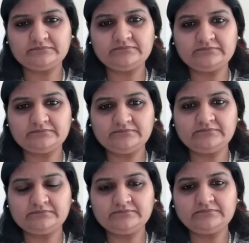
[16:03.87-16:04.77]

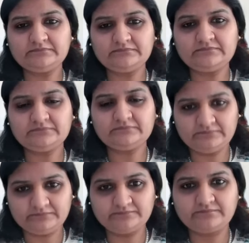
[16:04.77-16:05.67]

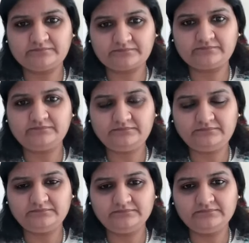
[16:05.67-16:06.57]

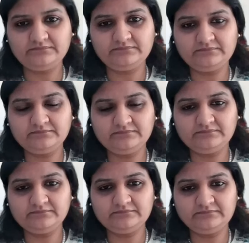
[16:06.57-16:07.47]

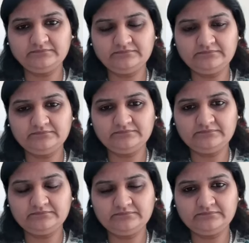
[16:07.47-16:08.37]

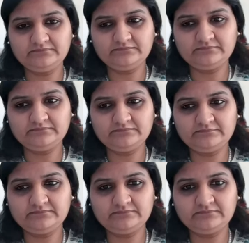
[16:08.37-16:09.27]

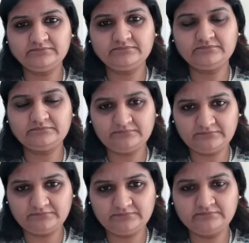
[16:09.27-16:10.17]

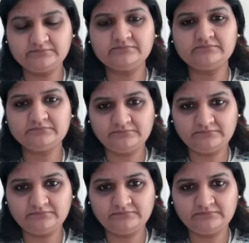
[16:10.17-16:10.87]
The person shown says nothing.